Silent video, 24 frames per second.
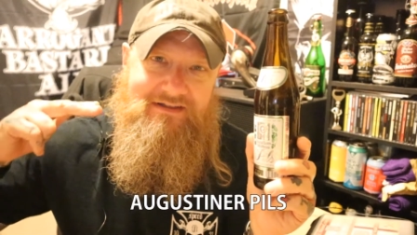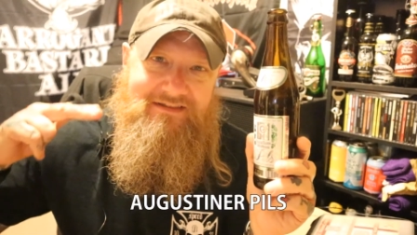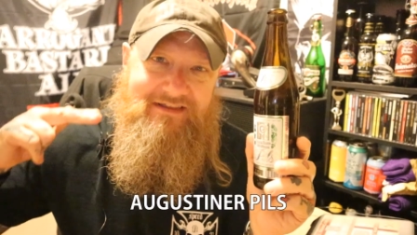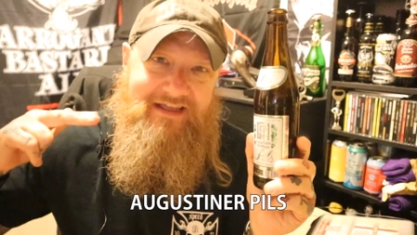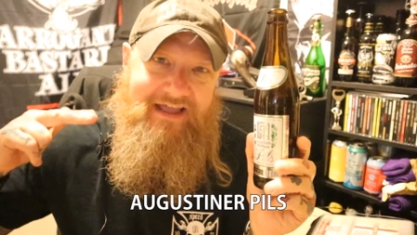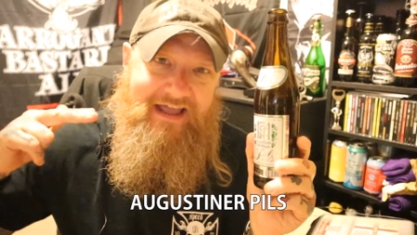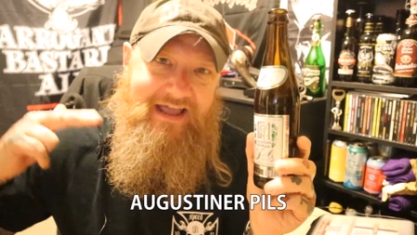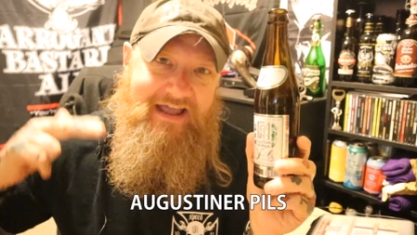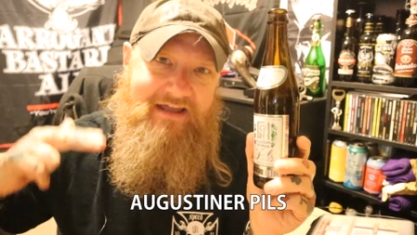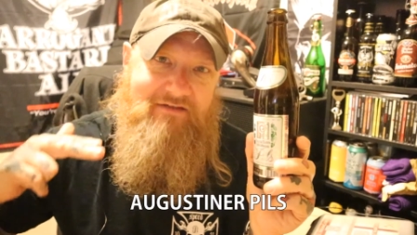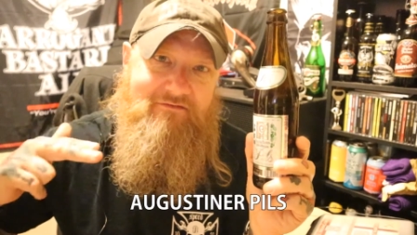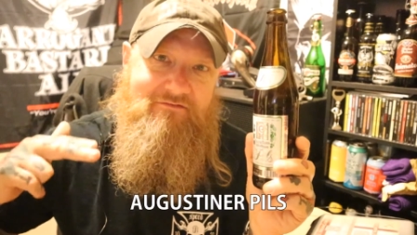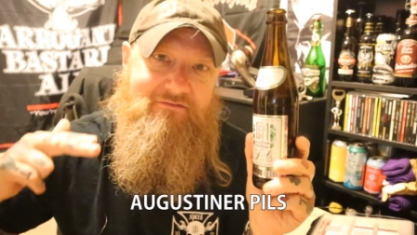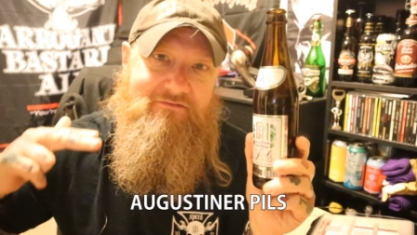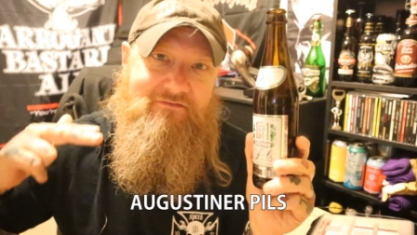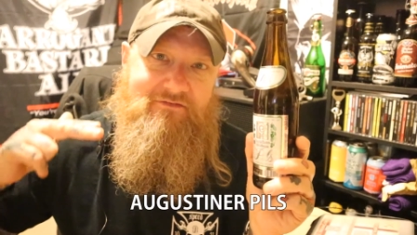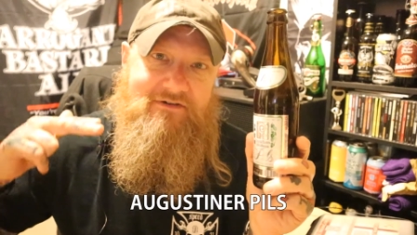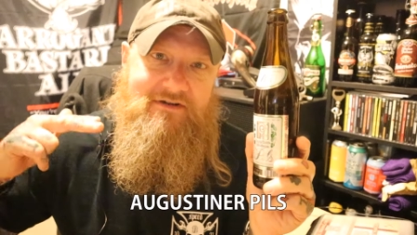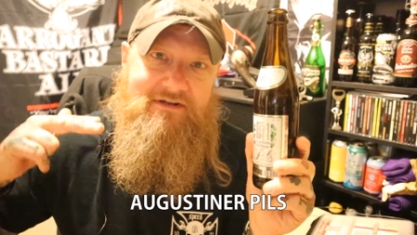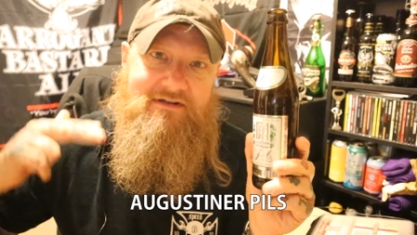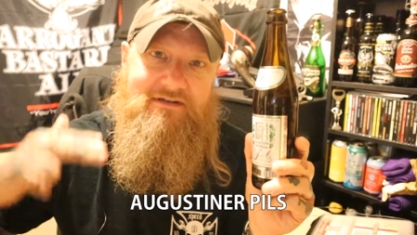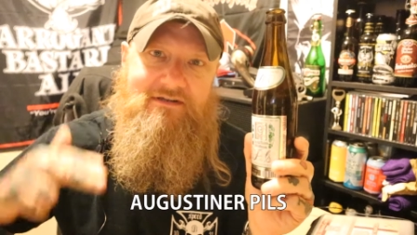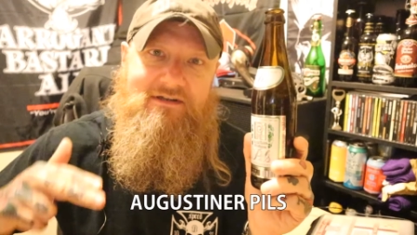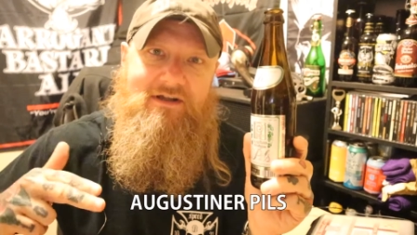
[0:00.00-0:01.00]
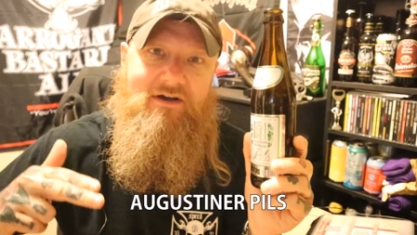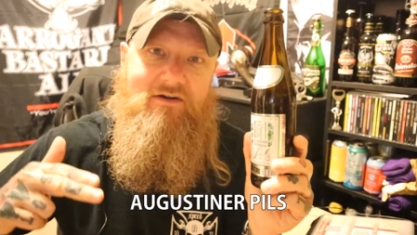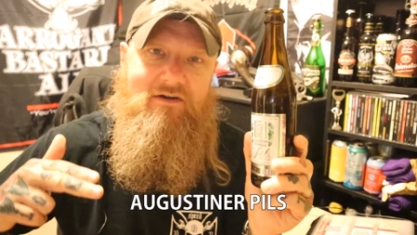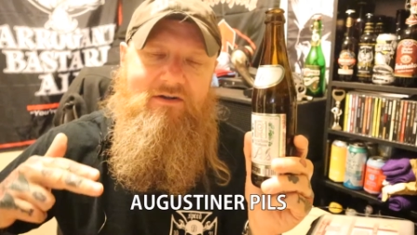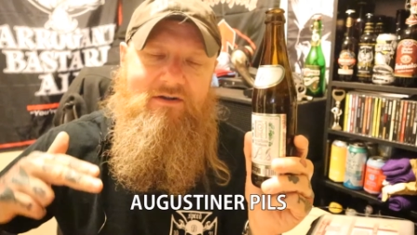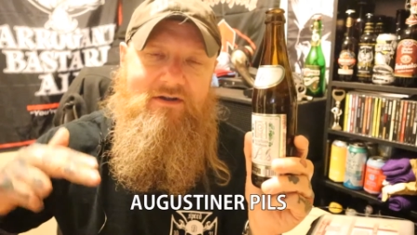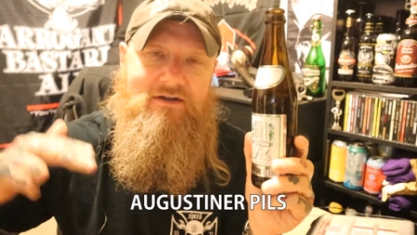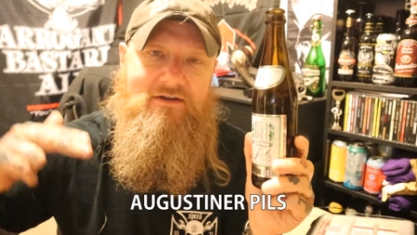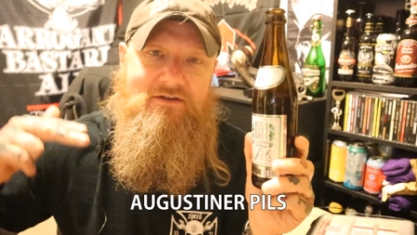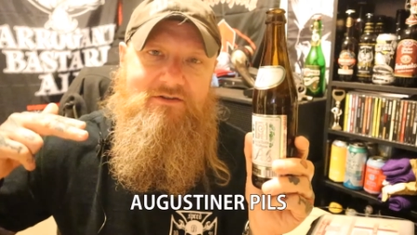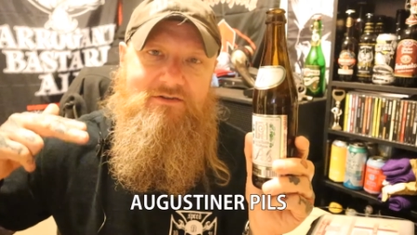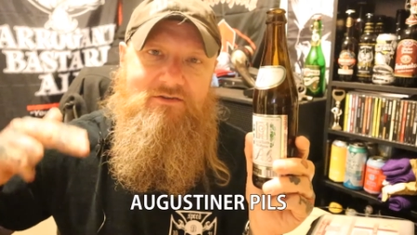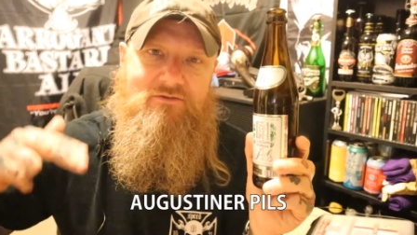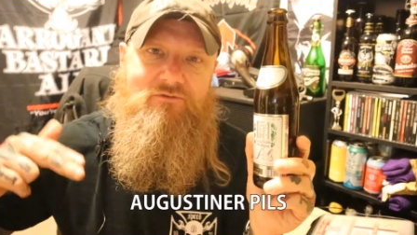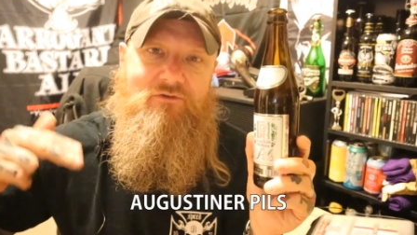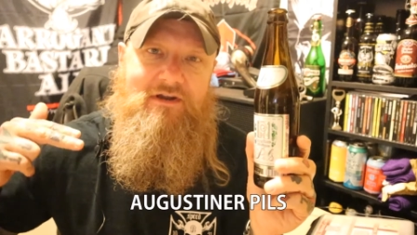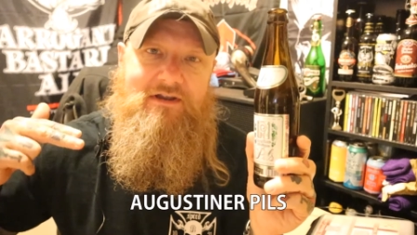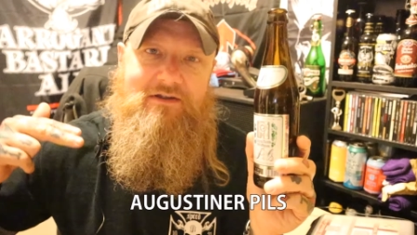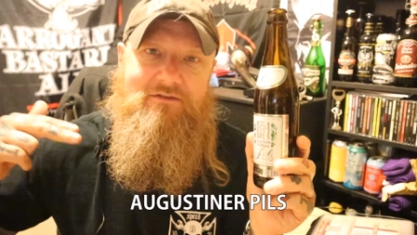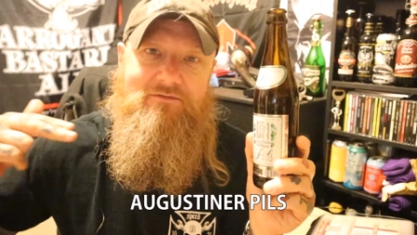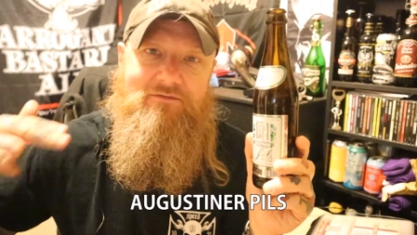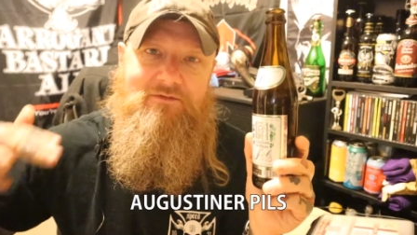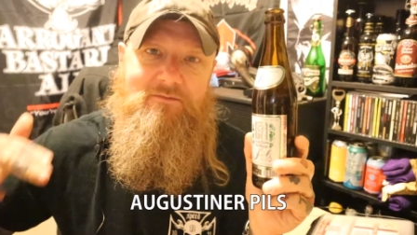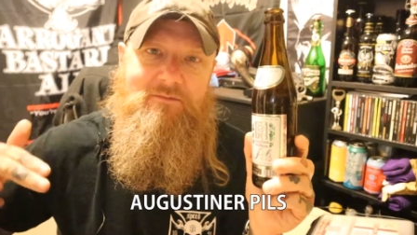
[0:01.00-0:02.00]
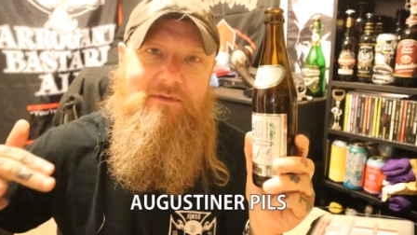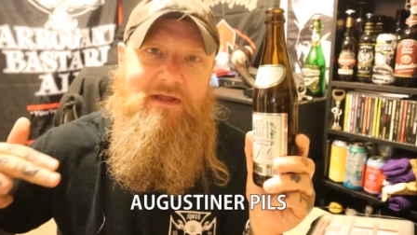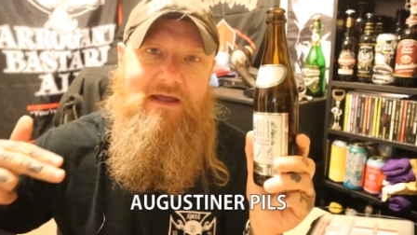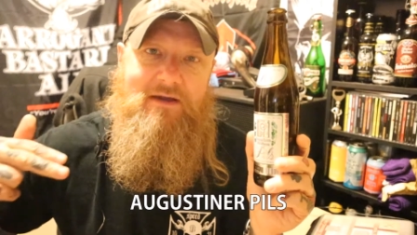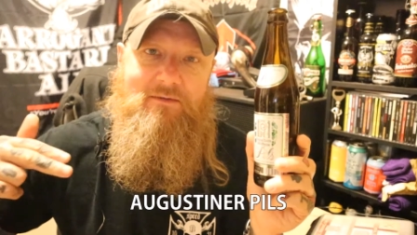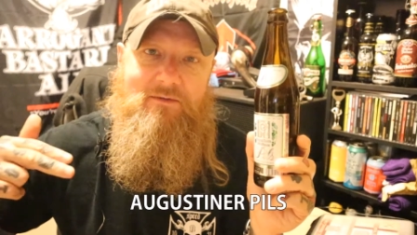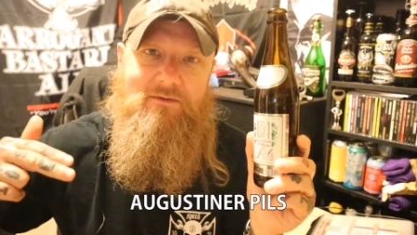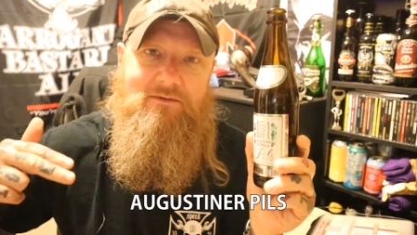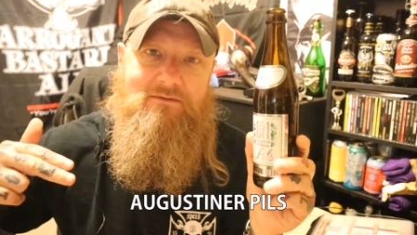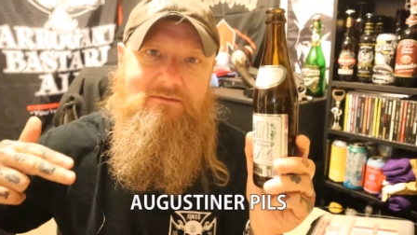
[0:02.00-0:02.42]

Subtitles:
that every lager you drink from now